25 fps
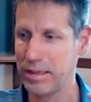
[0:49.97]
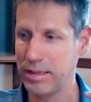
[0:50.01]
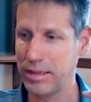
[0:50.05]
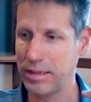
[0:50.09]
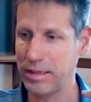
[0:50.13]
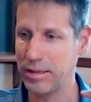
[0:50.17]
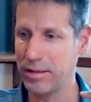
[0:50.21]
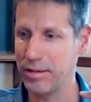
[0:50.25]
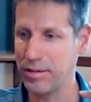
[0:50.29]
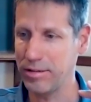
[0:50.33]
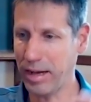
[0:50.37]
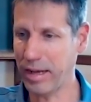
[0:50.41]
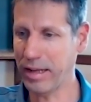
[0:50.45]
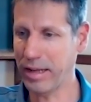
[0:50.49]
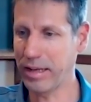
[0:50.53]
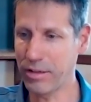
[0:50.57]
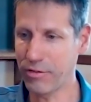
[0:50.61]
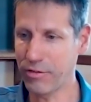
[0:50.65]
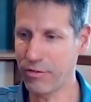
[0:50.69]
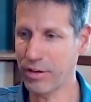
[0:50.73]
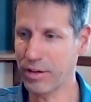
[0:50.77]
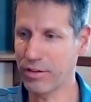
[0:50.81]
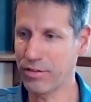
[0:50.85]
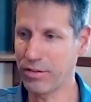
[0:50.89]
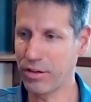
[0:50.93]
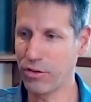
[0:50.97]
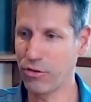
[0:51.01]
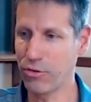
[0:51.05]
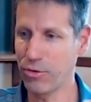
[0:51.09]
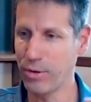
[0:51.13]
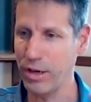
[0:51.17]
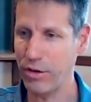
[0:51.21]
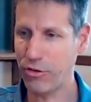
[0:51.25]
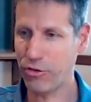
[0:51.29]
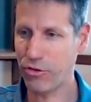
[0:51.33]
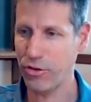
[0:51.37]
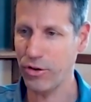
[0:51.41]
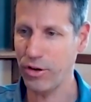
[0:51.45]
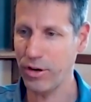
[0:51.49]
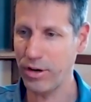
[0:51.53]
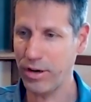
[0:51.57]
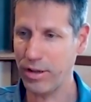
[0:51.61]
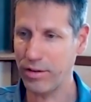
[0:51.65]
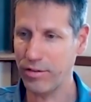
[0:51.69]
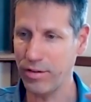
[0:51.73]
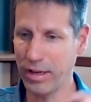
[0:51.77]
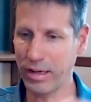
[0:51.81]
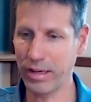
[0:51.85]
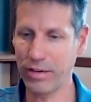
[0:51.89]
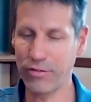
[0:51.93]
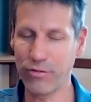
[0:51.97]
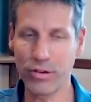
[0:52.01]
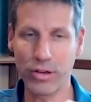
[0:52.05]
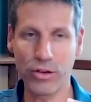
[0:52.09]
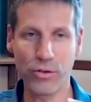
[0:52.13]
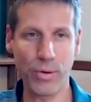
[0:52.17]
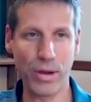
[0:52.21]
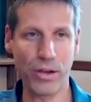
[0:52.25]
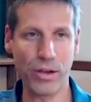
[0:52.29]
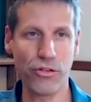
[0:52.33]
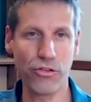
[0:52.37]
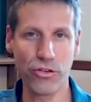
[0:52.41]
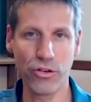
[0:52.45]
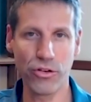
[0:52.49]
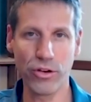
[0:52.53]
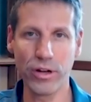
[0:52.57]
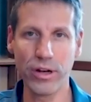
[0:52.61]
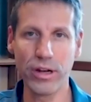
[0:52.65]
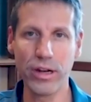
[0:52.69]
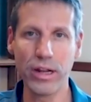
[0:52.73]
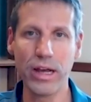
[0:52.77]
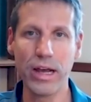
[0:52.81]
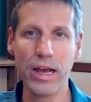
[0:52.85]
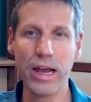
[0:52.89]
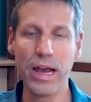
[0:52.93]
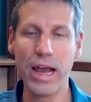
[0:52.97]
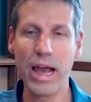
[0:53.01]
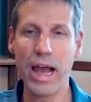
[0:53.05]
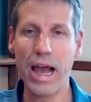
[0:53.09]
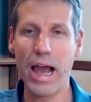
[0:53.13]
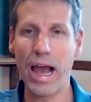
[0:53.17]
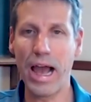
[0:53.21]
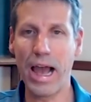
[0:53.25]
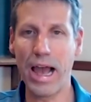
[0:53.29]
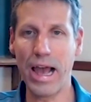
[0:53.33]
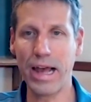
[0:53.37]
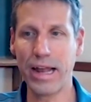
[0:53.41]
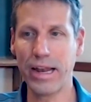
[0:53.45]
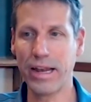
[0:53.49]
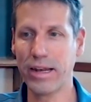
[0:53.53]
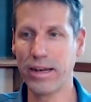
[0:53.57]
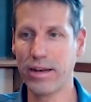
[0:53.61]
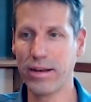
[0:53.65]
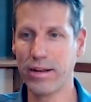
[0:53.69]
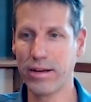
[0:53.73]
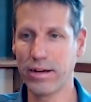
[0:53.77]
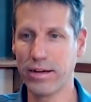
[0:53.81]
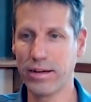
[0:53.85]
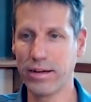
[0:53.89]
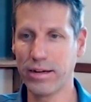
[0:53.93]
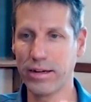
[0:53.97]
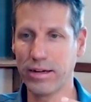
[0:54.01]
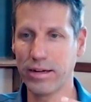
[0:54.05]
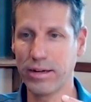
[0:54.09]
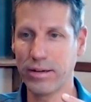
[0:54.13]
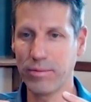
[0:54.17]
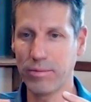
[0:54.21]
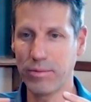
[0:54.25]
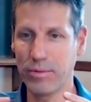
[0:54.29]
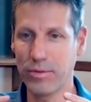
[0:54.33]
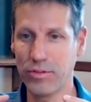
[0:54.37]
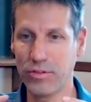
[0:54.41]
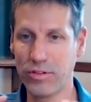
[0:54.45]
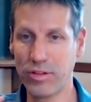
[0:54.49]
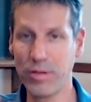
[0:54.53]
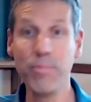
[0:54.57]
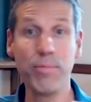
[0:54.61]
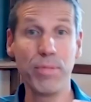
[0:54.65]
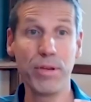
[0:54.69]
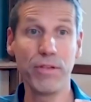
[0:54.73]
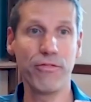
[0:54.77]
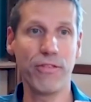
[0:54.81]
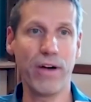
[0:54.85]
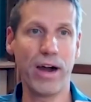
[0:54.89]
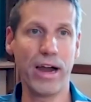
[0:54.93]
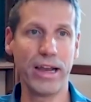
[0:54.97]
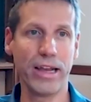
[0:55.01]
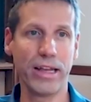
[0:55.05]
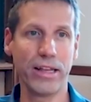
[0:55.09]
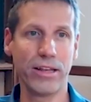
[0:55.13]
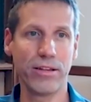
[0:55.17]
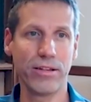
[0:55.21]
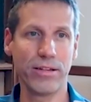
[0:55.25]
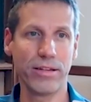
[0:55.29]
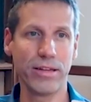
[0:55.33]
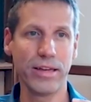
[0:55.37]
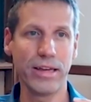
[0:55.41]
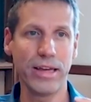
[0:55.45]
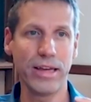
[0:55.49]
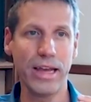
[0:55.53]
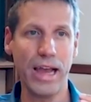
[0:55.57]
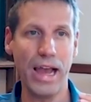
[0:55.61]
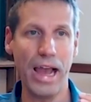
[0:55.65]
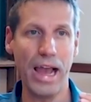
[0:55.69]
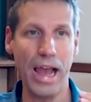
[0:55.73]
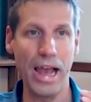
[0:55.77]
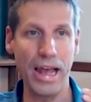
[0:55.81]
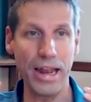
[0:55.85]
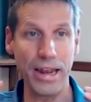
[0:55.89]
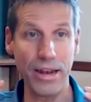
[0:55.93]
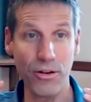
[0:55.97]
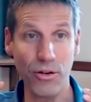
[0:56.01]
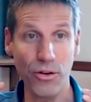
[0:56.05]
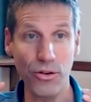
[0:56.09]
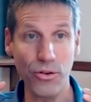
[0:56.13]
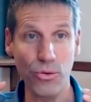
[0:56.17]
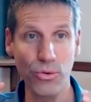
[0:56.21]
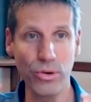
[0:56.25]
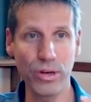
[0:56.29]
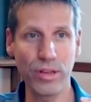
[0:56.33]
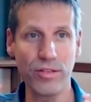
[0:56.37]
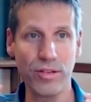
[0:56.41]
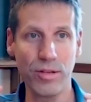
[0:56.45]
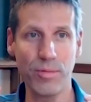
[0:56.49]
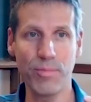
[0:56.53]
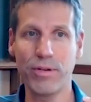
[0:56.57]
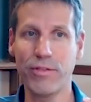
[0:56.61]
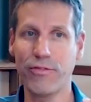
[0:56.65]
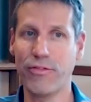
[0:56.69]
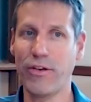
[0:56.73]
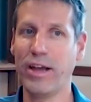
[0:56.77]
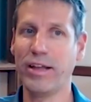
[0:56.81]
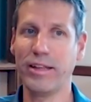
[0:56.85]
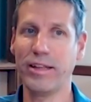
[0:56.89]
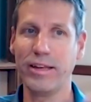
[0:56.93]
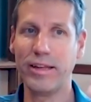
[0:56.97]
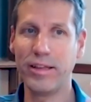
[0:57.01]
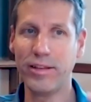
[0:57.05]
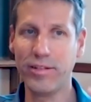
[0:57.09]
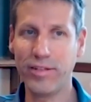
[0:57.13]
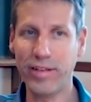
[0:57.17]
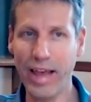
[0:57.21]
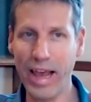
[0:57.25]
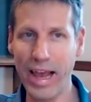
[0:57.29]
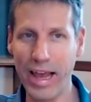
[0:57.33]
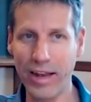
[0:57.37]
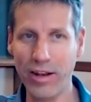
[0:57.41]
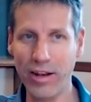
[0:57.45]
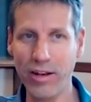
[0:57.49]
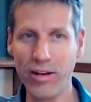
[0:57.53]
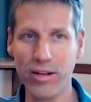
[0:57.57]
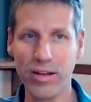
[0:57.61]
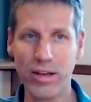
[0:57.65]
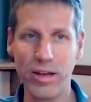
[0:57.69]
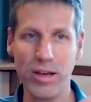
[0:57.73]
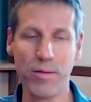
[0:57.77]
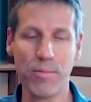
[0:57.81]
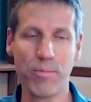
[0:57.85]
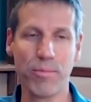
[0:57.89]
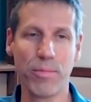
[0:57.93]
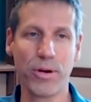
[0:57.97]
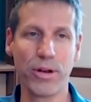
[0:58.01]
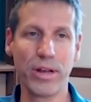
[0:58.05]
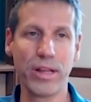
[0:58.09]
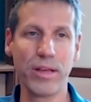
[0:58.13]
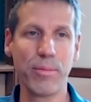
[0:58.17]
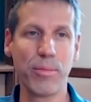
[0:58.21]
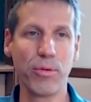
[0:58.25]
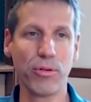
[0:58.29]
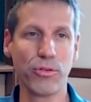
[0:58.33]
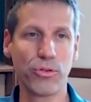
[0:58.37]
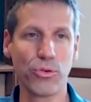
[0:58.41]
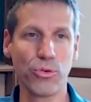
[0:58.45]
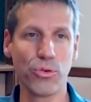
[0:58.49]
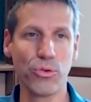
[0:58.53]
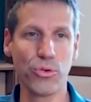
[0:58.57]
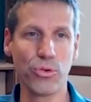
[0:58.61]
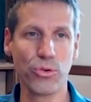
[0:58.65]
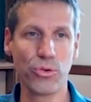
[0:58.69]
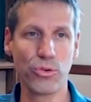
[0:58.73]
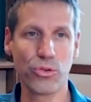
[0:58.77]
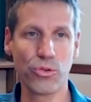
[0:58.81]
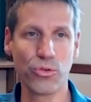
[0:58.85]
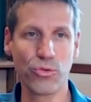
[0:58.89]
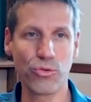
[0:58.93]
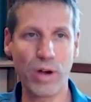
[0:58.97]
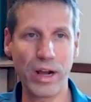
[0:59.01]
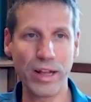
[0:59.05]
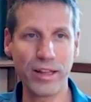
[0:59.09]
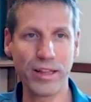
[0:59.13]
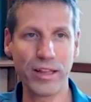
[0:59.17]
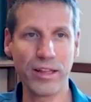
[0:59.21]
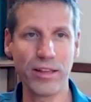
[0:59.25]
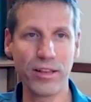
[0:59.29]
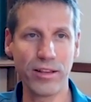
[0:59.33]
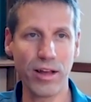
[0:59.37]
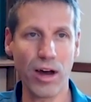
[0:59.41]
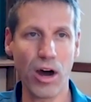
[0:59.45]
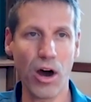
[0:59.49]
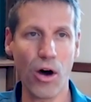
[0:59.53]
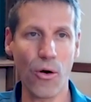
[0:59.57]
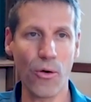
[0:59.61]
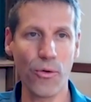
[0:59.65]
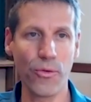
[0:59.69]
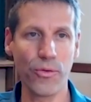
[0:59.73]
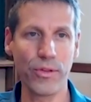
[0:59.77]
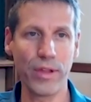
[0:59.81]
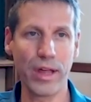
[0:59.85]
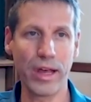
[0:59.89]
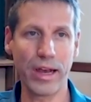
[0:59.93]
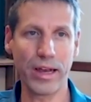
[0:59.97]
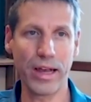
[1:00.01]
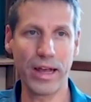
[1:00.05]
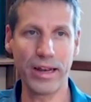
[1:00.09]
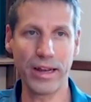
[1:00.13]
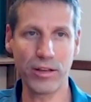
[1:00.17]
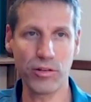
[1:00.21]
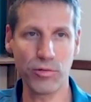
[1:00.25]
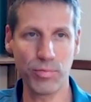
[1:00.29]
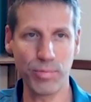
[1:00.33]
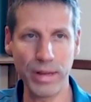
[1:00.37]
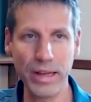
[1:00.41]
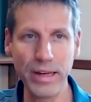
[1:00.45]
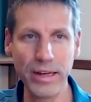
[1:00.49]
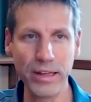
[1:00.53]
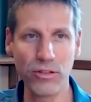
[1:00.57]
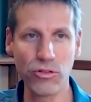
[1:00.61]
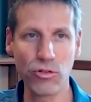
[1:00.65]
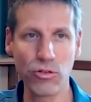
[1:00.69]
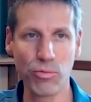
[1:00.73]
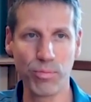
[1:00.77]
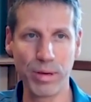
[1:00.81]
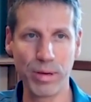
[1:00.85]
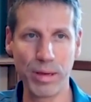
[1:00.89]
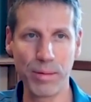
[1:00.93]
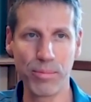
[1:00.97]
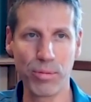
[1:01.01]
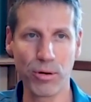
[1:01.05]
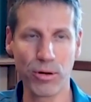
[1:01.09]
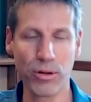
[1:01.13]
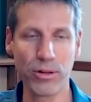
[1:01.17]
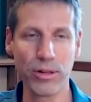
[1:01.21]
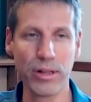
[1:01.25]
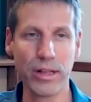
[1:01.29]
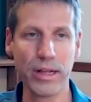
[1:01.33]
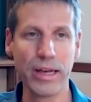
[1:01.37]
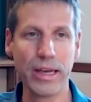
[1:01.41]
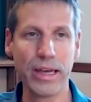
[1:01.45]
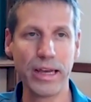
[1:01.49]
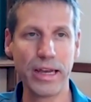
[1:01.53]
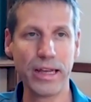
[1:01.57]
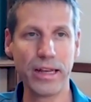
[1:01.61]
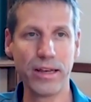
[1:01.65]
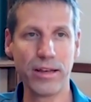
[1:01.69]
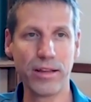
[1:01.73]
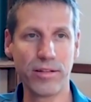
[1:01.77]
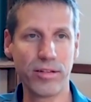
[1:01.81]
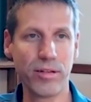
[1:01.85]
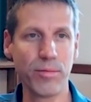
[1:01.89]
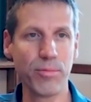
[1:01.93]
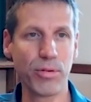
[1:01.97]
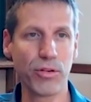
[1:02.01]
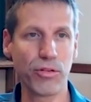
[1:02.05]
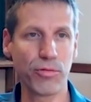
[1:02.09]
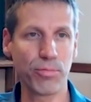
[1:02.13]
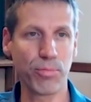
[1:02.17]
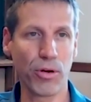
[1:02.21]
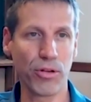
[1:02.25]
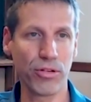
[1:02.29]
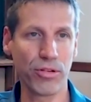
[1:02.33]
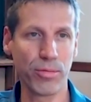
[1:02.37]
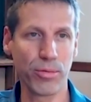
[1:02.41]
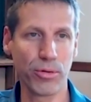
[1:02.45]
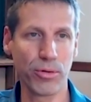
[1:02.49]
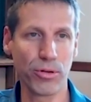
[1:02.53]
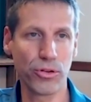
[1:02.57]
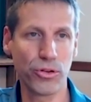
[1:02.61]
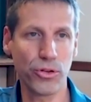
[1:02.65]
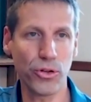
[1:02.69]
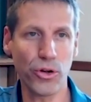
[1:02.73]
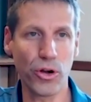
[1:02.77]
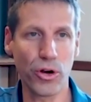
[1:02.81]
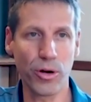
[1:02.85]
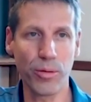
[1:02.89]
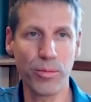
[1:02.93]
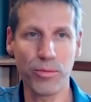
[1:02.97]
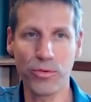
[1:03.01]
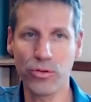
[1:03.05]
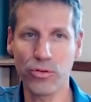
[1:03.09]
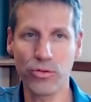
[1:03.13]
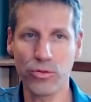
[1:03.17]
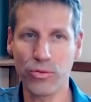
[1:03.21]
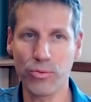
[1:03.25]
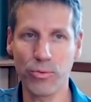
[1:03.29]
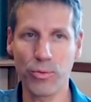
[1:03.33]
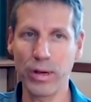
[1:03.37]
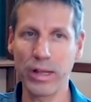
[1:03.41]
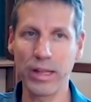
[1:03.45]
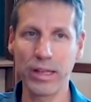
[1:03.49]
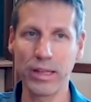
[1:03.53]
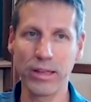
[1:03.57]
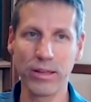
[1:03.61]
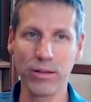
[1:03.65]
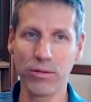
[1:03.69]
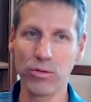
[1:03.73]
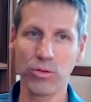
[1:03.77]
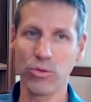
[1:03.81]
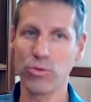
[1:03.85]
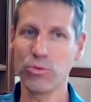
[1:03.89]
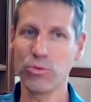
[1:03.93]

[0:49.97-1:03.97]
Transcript: scientific situation, scientific question, and simplify it. And not only simplify it in his head, but able to write it down and explain it to people in the simplest possible terms when you